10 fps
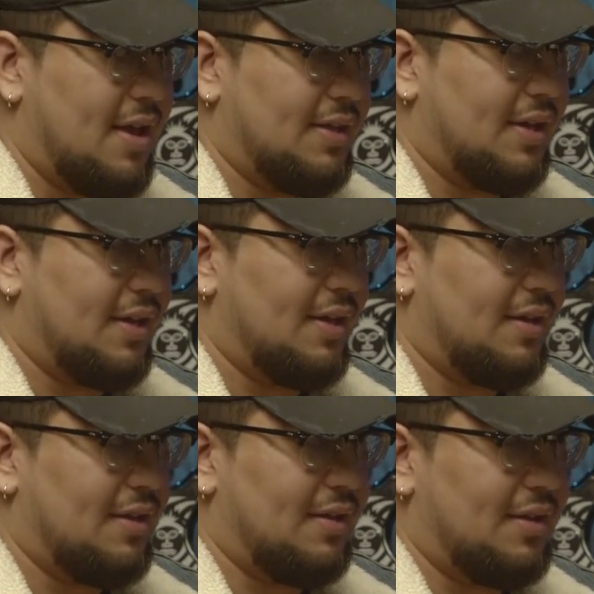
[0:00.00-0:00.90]

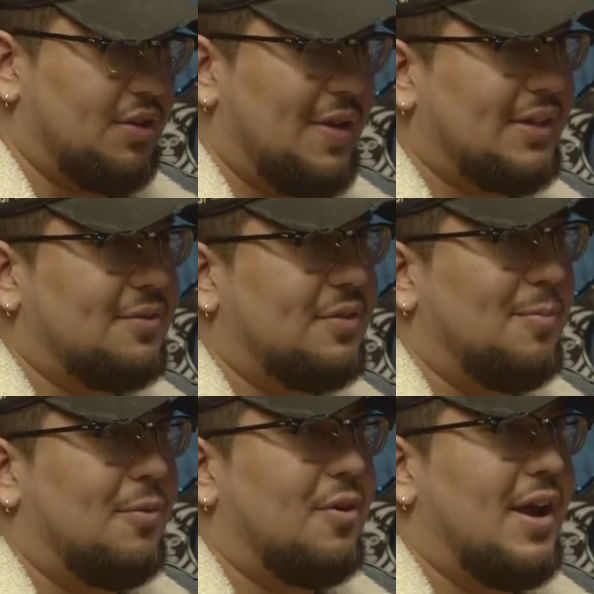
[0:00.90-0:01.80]
the director from
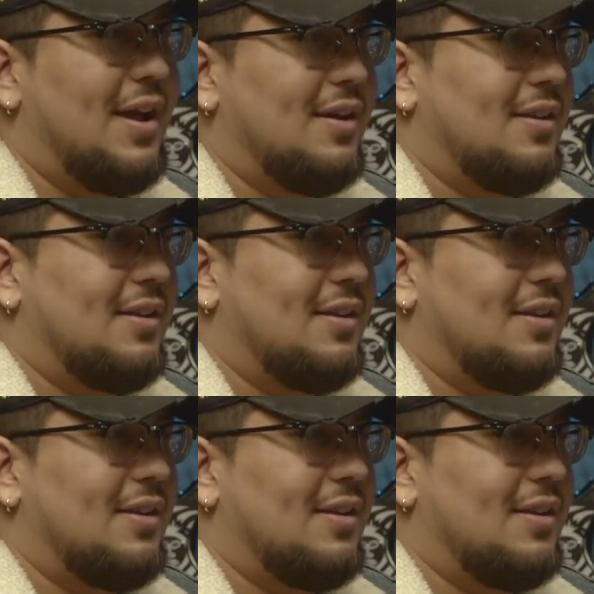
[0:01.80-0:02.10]
Borat.